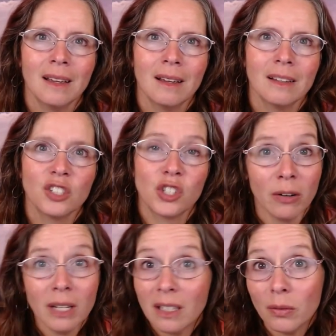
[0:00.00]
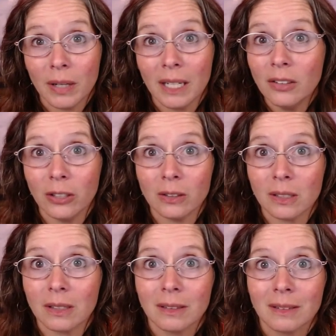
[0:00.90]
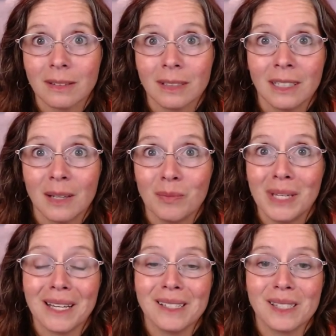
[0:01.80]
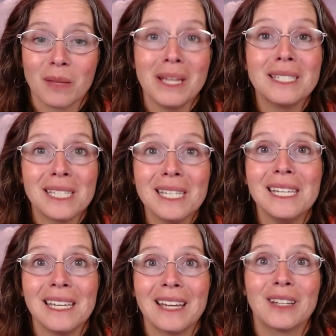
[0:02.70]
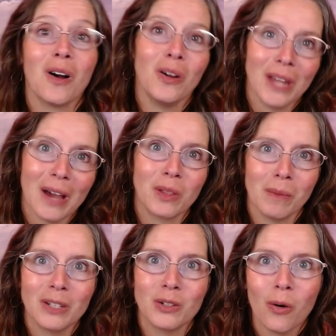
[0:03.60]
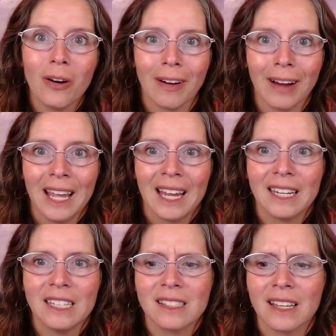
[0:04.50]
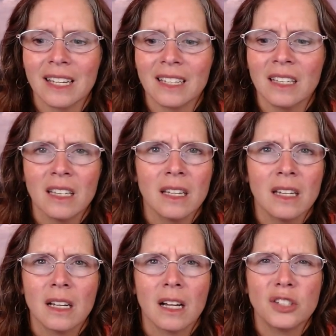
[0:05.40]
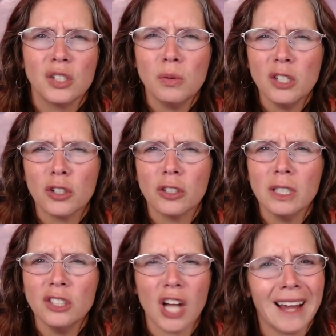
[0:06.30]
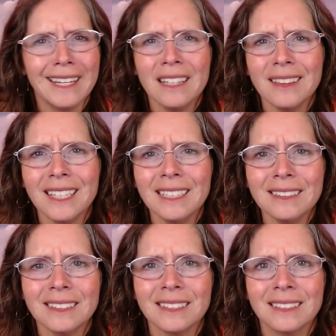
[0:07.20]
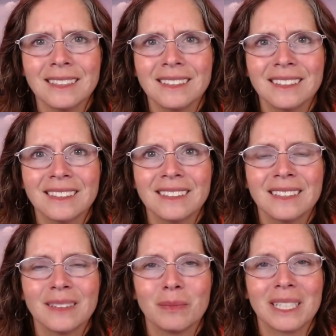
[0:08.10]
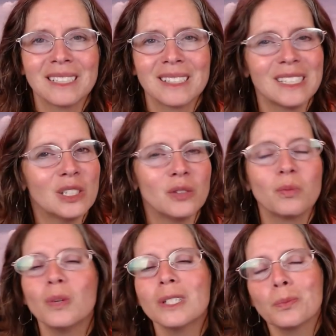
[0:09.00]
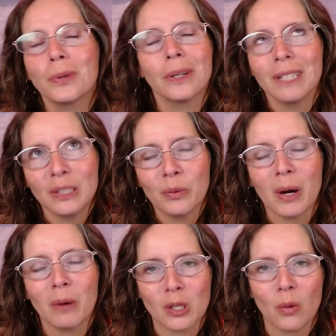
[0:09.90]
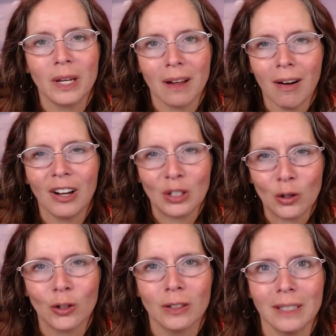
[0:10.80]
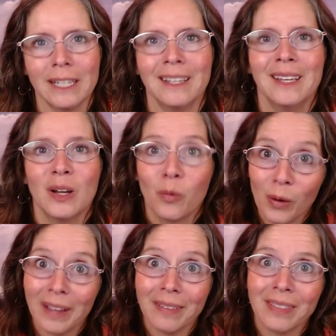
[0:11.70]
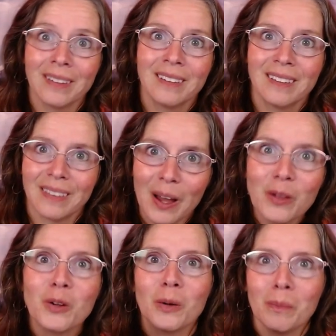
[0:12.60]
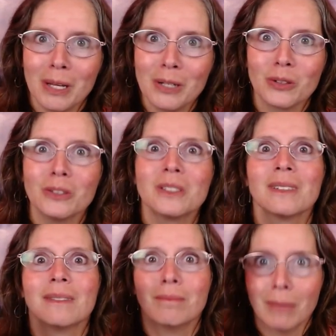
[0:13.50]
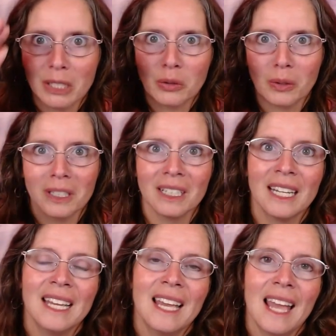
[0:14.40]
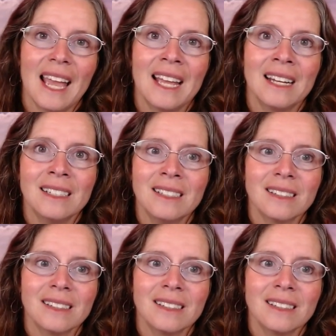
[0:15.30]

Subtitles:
sharing their failures, because the mentee had called out the mentor and he's like, do you encourage hiding things? Because he wasn't privy to what was going on currently with the other mentor's mentor. And